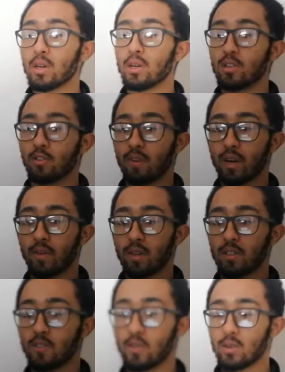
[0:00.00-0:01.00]
To arrive at
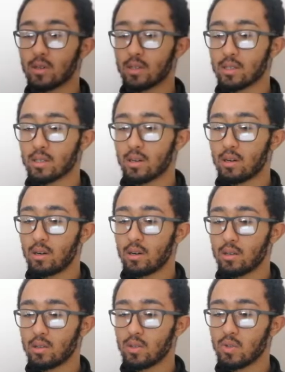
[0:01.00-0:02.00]
this forecast,
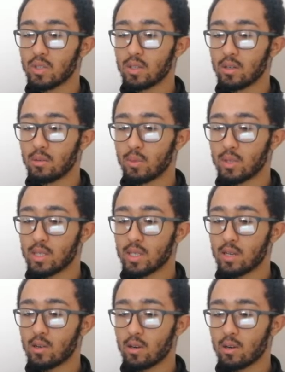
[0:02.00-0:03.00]
ARC used a Monte
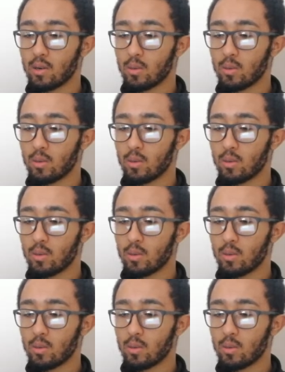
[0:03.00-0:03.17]
Carlo